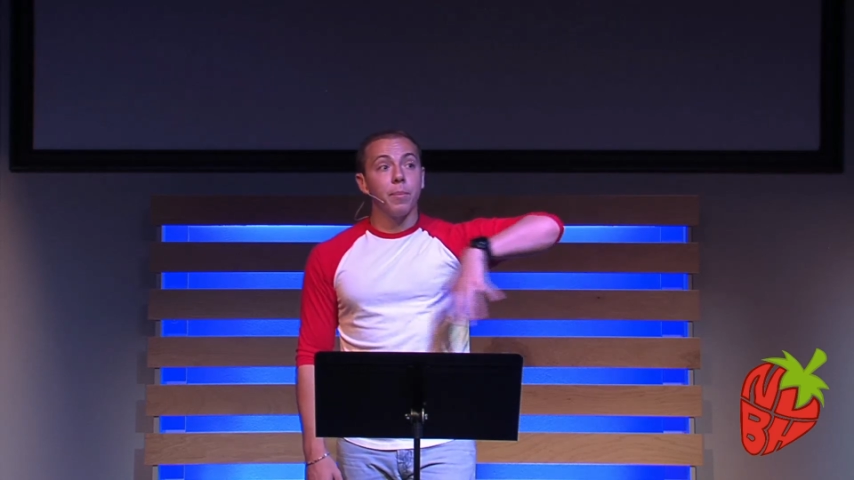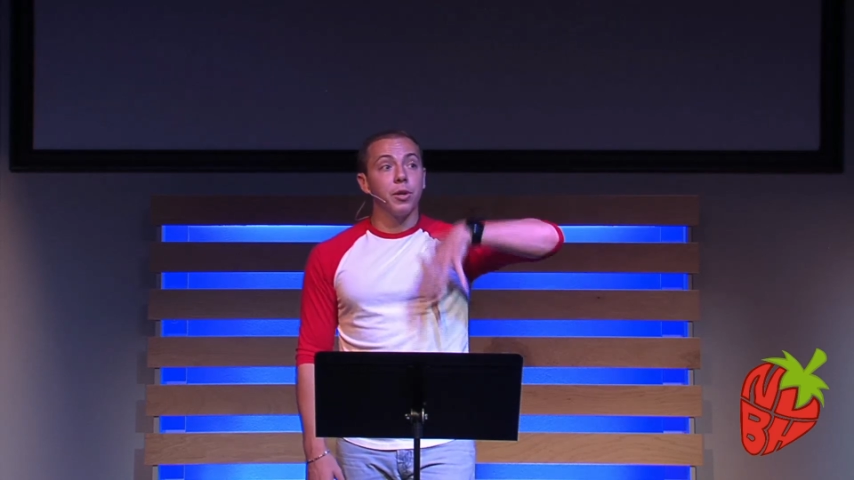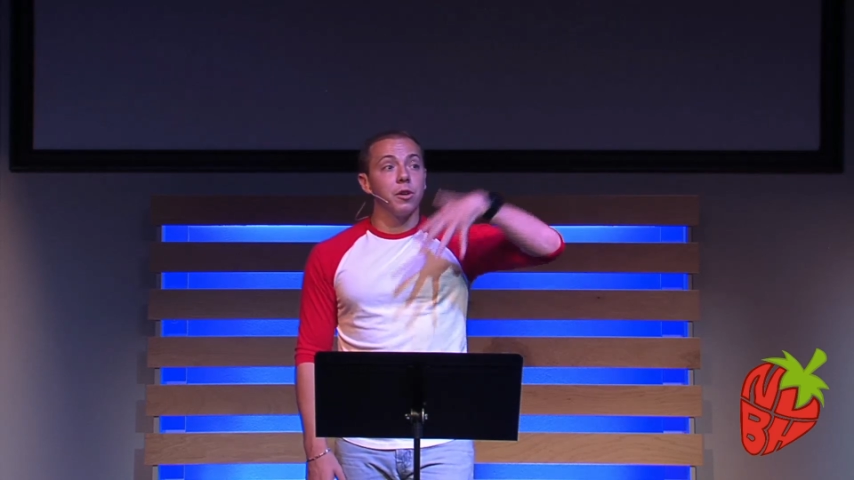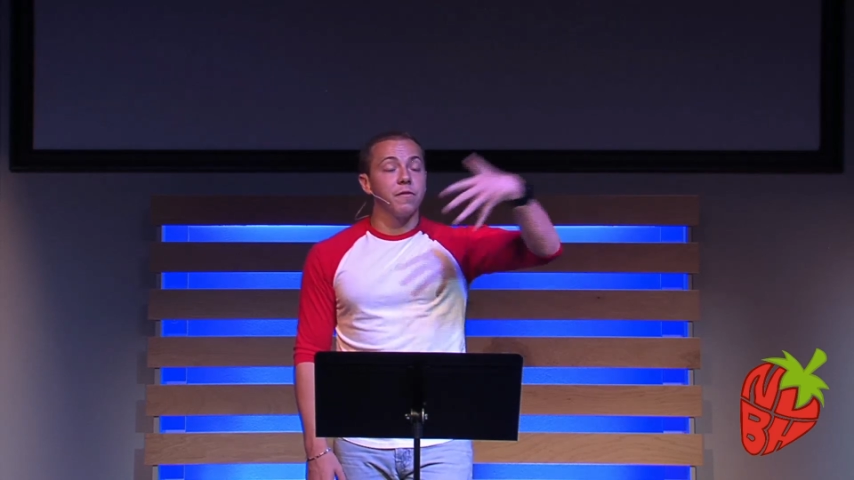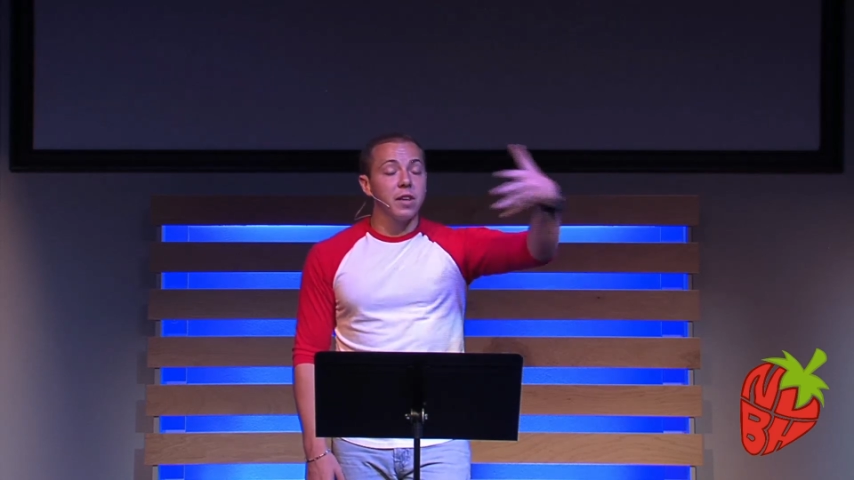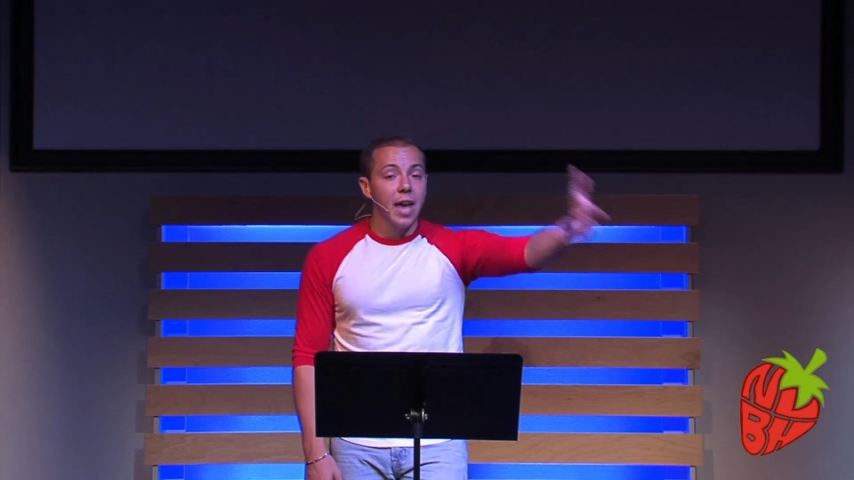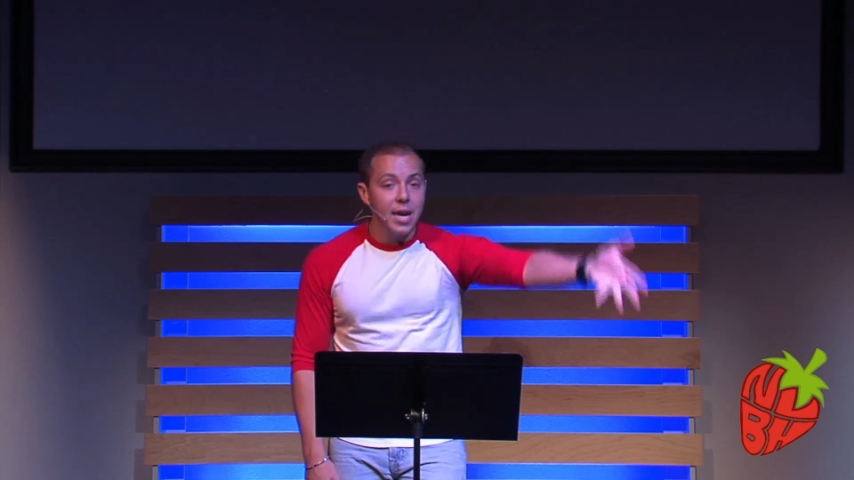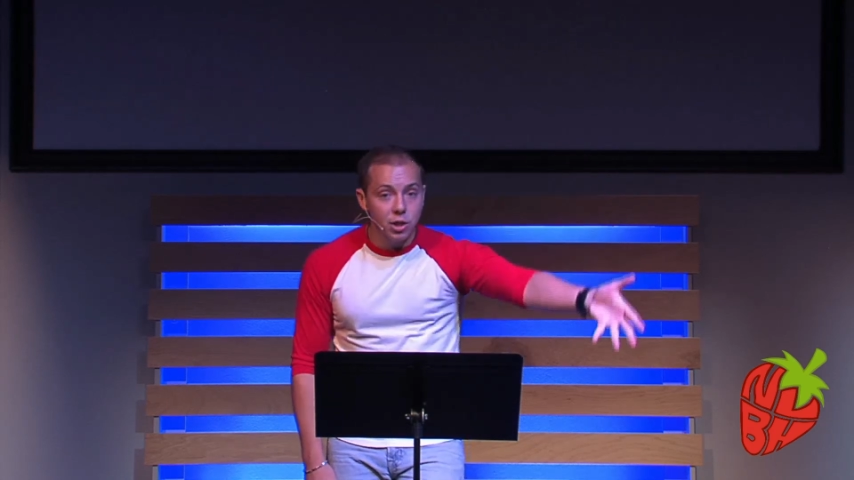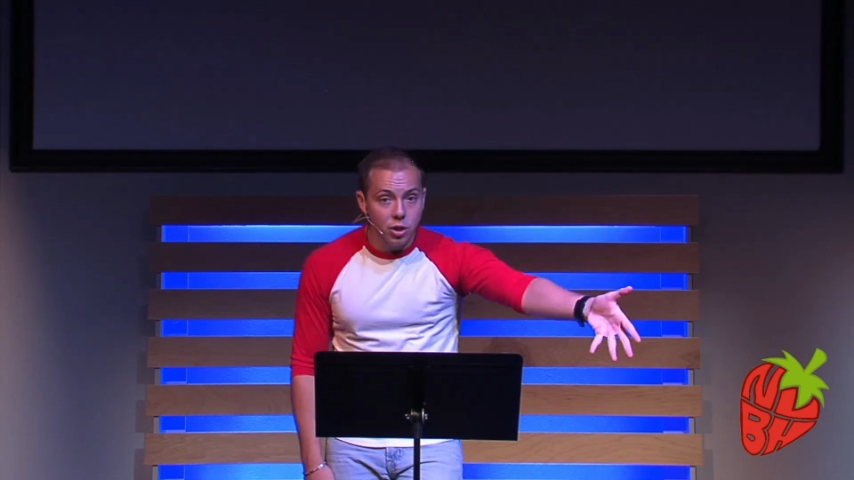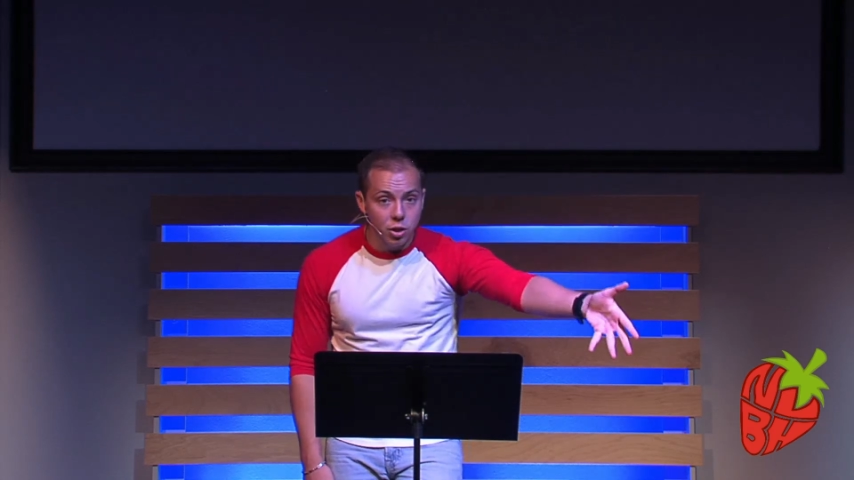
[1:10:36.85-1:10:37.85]

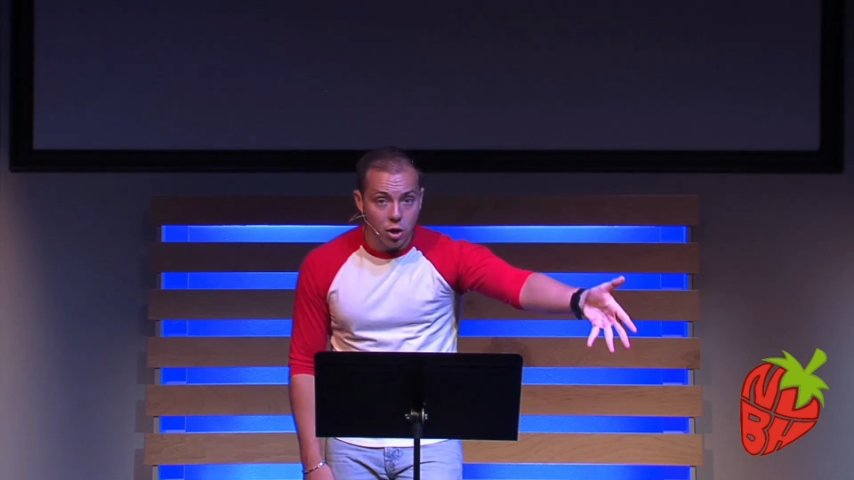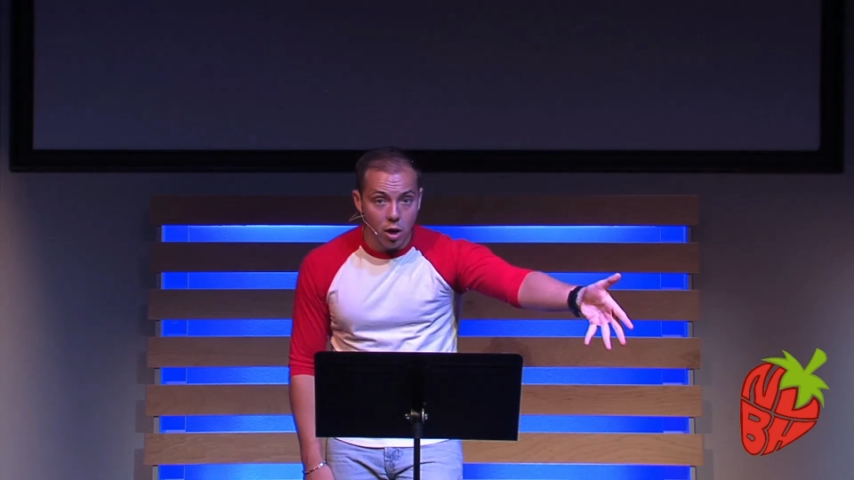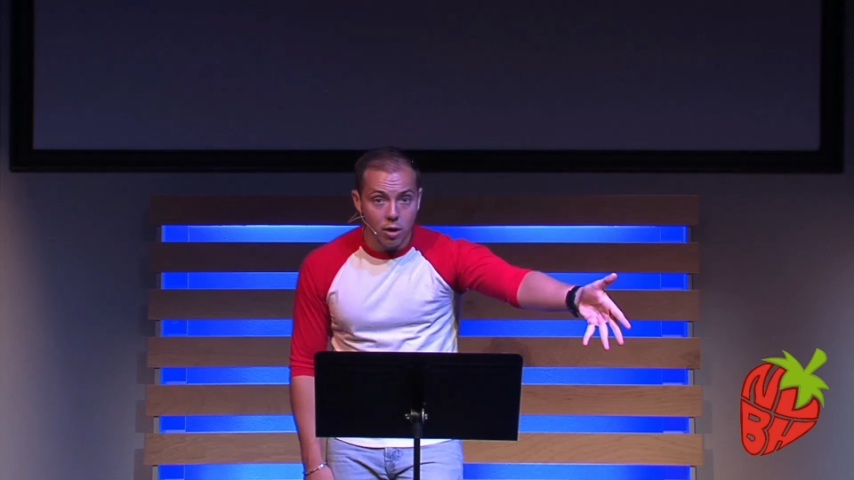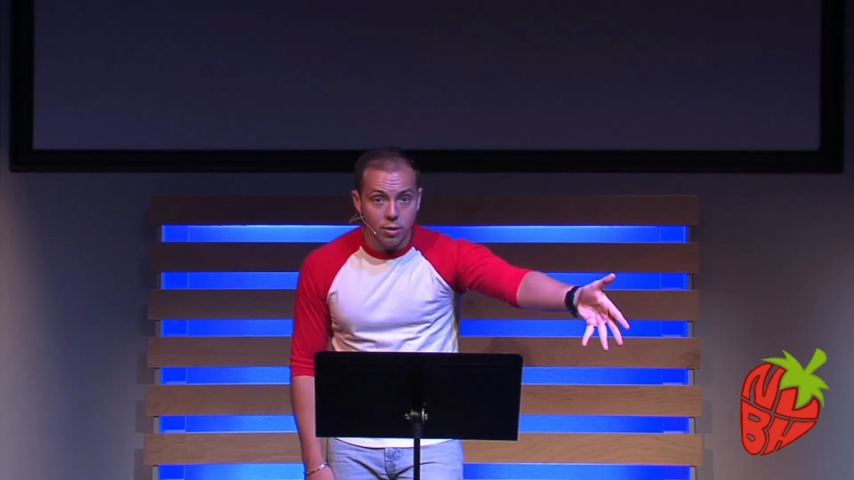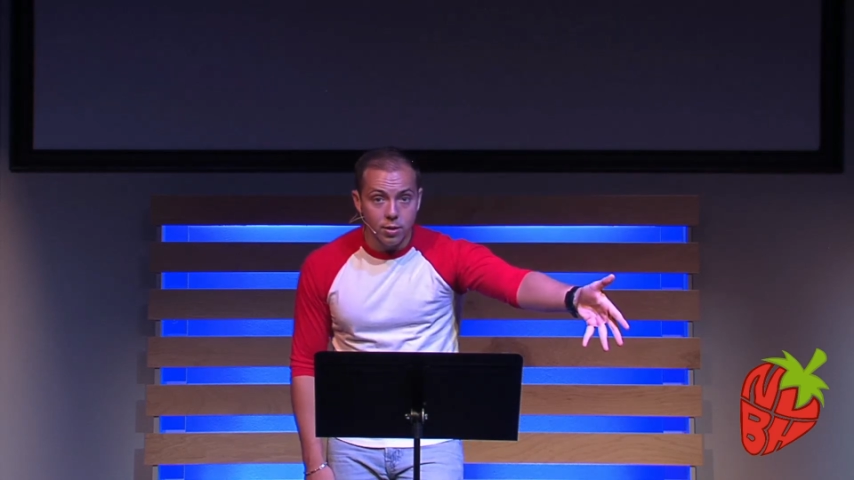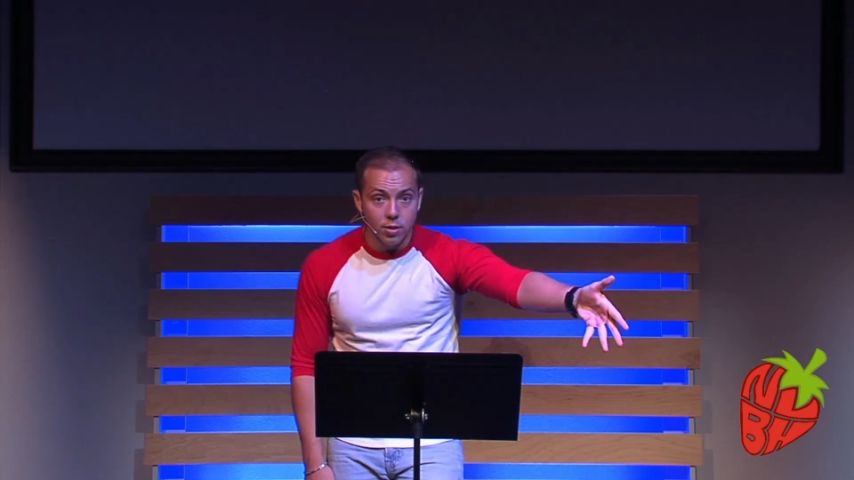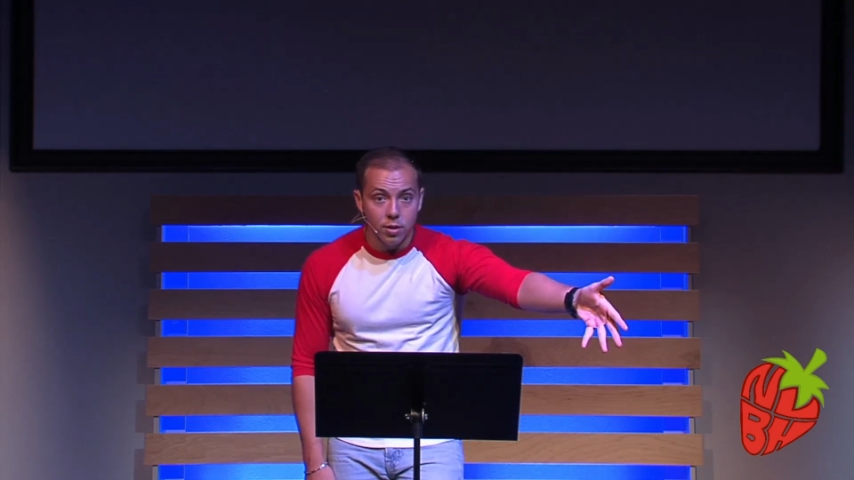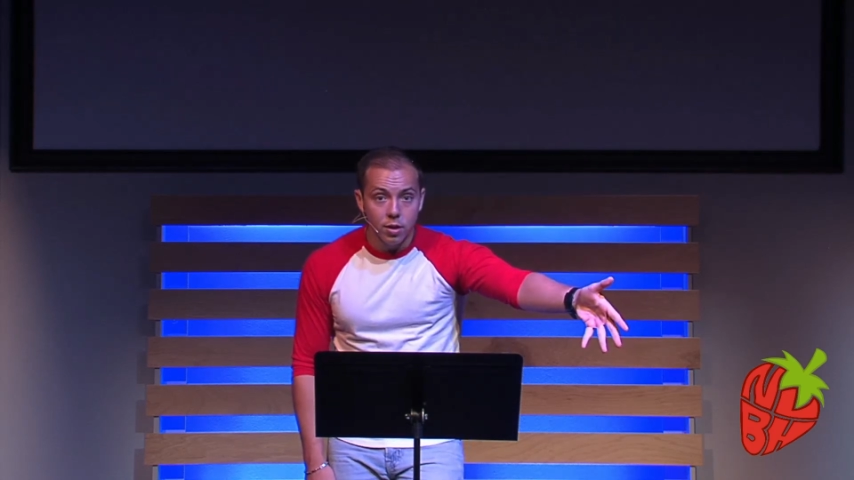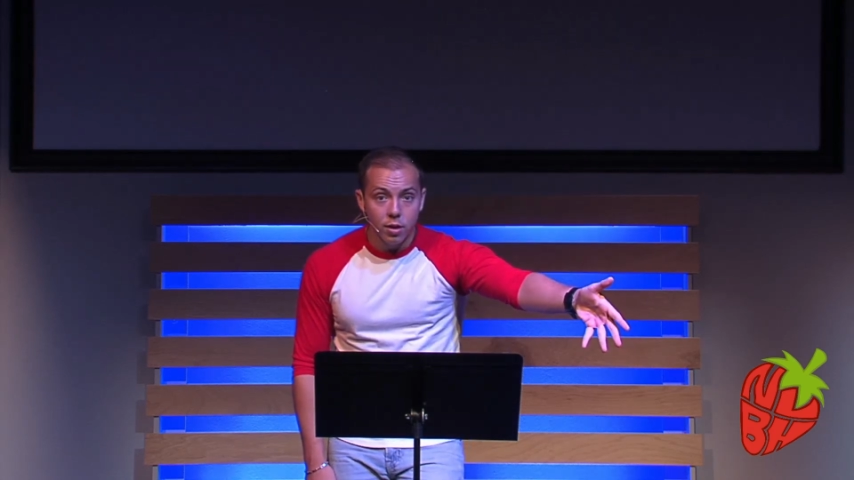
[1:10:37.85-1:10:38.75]
purification jars.